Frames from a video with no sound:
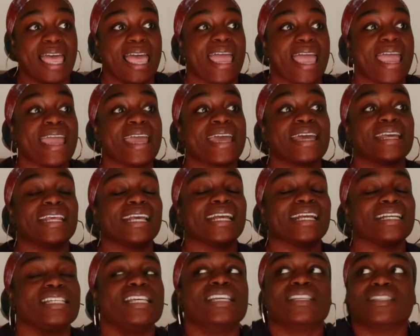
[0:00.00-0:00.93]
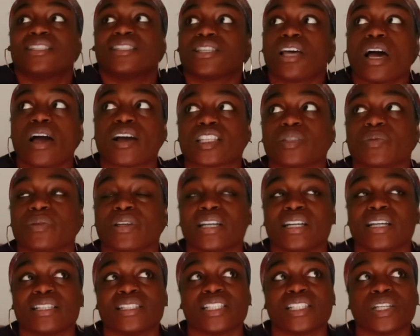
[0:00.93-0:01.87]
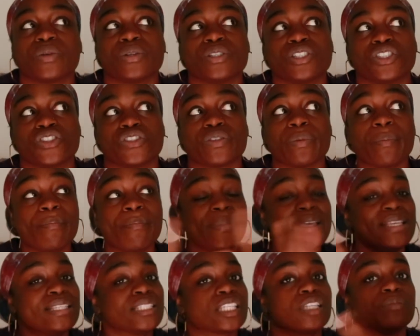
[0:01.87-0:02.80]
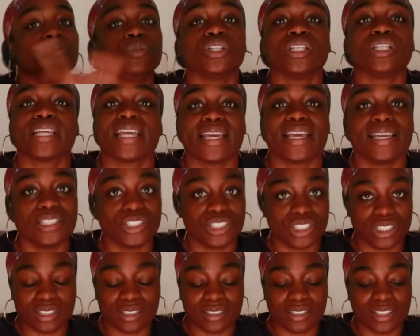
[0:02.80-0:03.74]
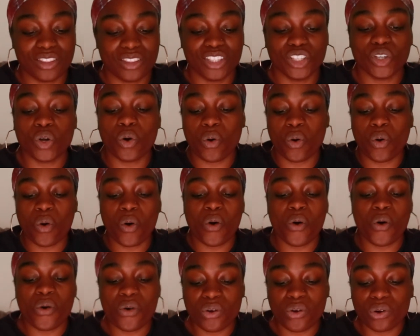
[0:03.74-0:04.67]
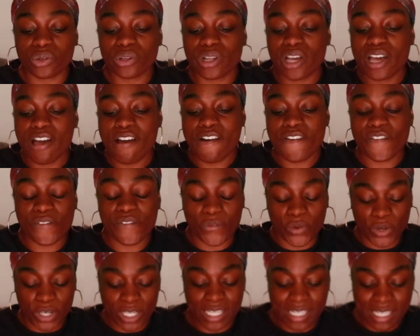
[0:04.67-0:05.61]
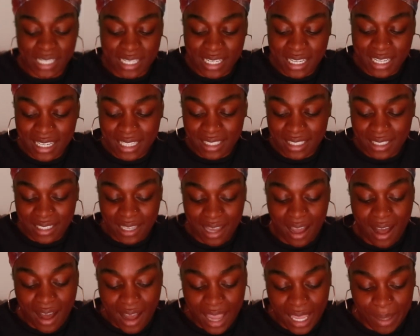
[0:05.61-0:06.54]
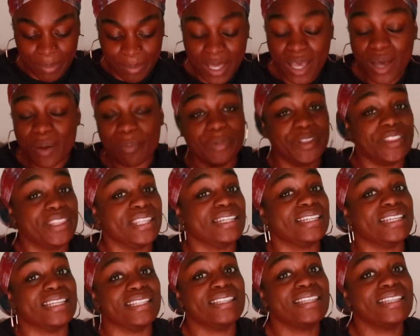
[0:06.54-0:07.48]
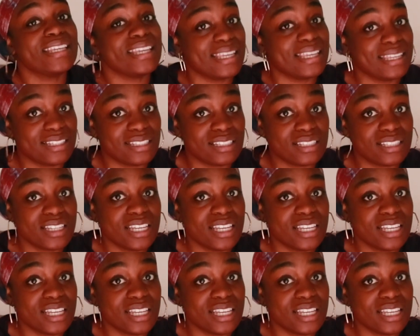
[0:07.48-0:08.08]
And it sucks, because there was just a miscommunication the whole freaking time. But then in the end,